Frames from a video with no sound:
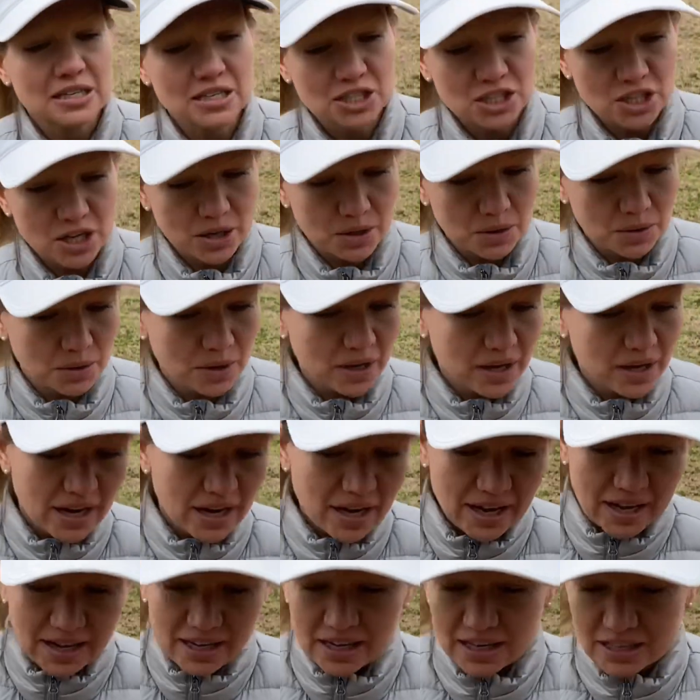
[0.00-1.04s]
So
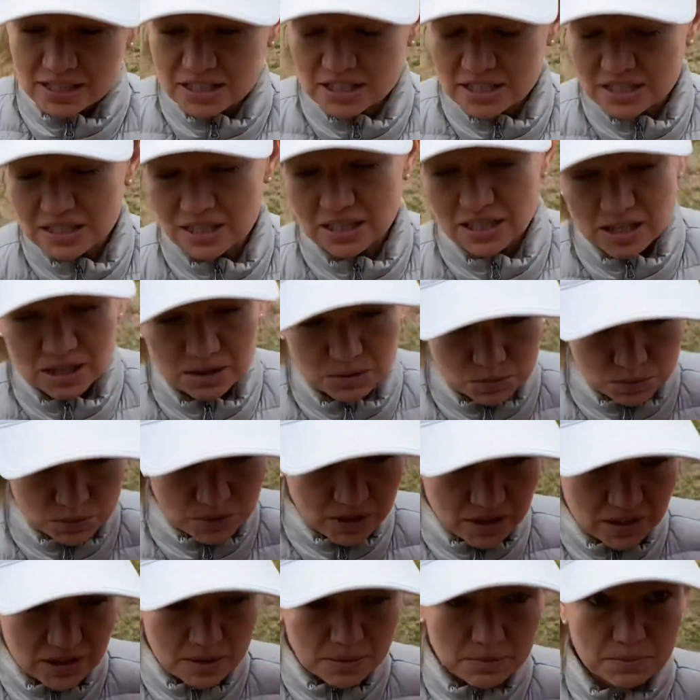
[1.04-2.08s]
it's it
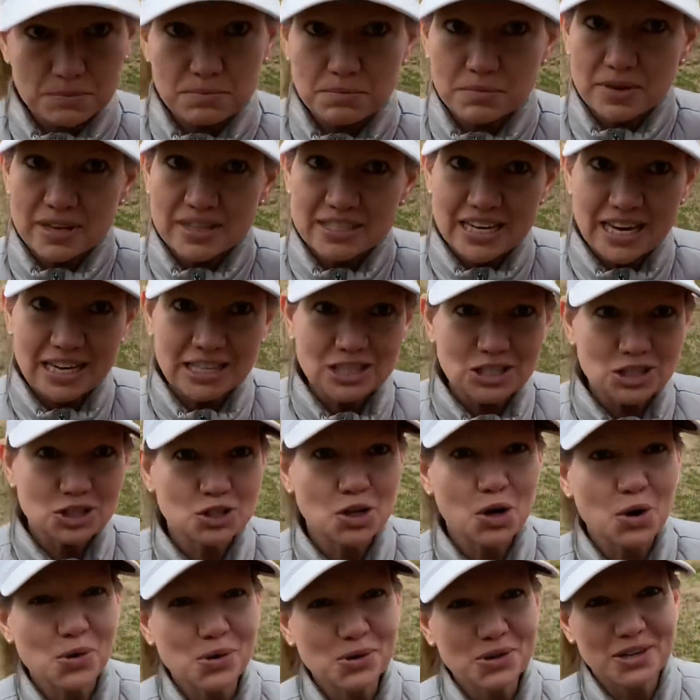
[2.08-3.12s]
really takes a
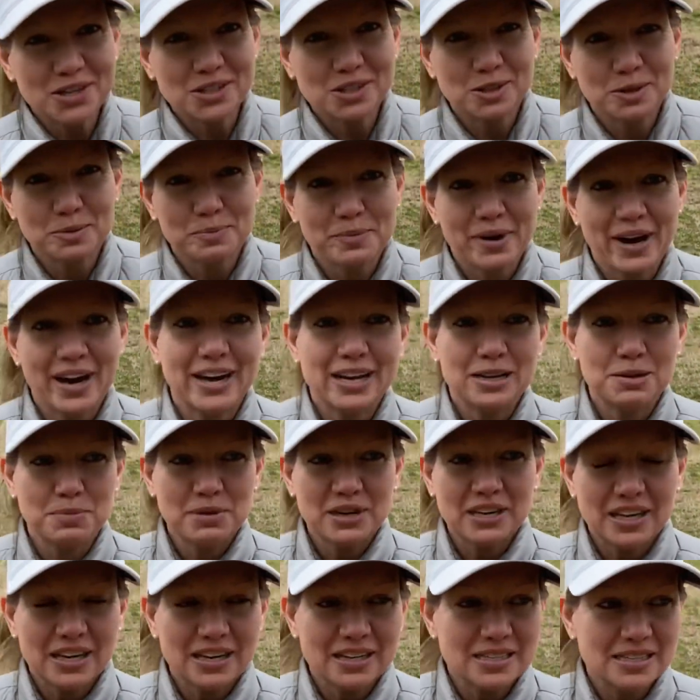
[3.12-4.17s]
toll on your mind
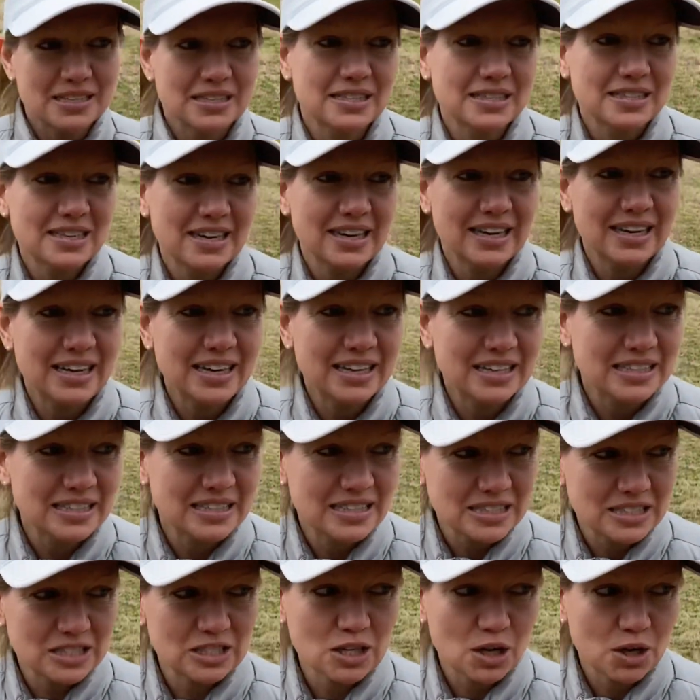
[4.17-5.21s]
because it's
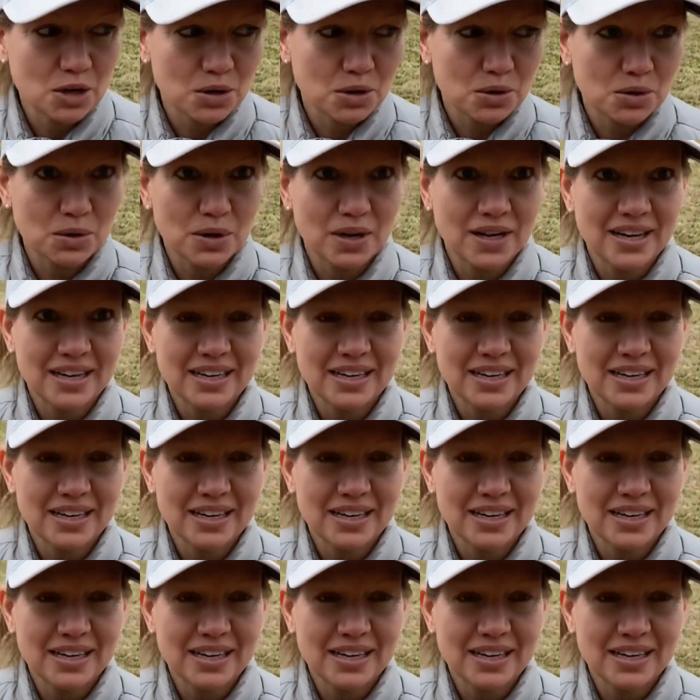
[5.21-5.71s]
so,